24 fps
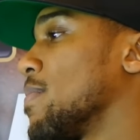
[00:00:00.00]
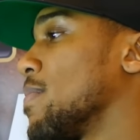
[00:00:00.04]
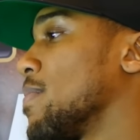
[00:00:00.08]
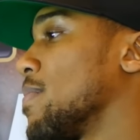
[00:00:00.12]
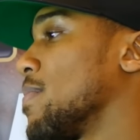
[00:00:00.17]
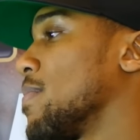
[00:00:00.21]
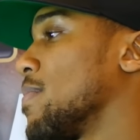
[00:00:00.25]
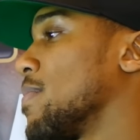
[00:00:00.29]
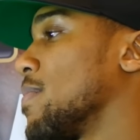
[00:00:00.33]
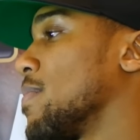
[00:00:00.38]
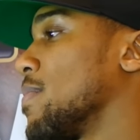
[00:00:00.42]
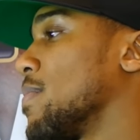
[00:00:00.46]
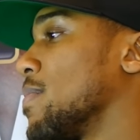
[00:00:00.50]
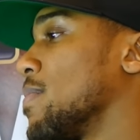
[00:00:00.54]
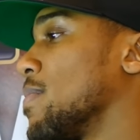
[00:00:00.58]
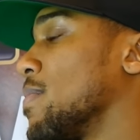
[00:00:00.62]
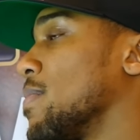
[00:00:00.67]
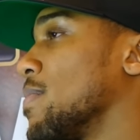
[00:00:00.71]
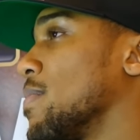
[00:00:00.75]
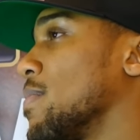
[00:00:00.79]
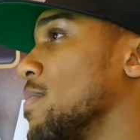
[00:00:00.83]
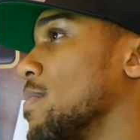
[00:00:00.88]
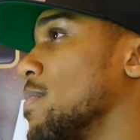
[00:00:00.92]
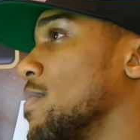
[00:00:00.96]
next year,
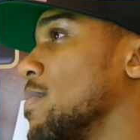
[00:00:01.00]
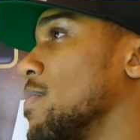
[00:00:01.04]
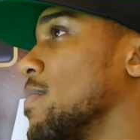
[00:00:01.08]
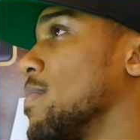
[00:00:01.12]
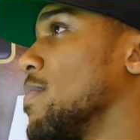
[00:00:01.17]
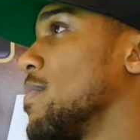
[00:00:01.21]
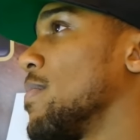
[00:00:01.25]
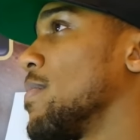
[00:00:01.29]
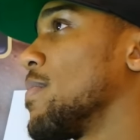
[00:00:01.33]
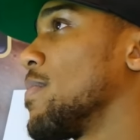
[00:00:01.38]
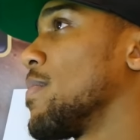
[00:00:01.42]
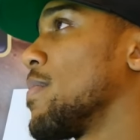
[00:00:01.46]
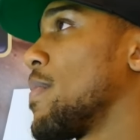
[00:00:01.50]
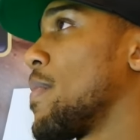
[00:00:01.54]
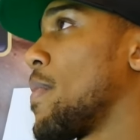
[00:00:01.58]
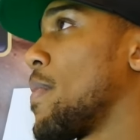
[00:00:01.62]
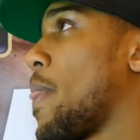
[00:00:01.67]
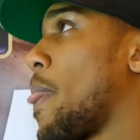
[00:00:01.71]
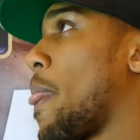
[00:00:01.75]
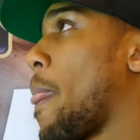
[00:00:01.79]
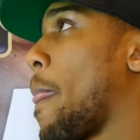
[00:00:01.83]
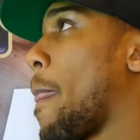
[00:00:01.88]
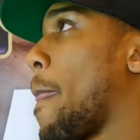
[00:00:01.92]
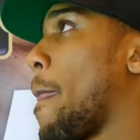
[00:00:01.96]
obviously, if you get past
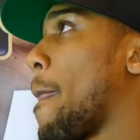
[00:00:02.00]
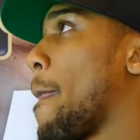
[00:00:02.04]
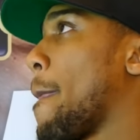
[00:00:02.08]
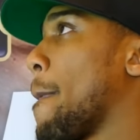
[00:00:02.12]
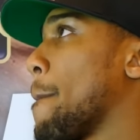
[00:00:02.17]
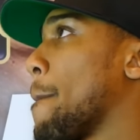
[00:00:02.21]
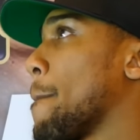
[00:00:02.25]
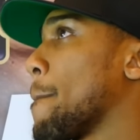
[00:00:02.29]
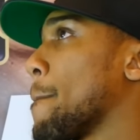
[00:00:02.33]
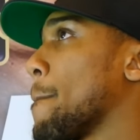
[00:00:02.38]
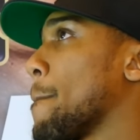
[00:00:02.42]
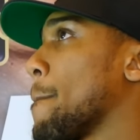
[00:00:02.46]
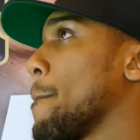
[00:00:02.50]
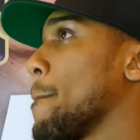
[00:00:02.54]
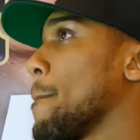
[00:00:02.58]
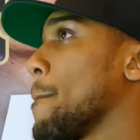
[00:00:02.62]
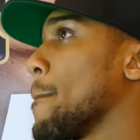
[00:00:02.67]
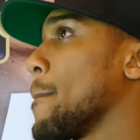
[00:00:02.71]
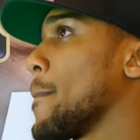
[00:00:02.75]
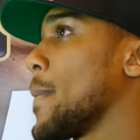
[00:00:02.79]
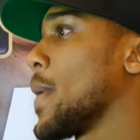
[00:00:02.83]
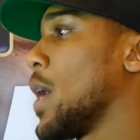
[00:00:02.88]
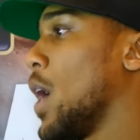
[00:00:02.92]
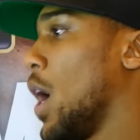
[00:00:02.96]
Muhammad
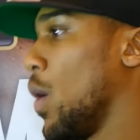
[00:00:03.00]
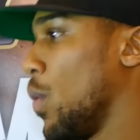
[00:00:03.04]
Ali?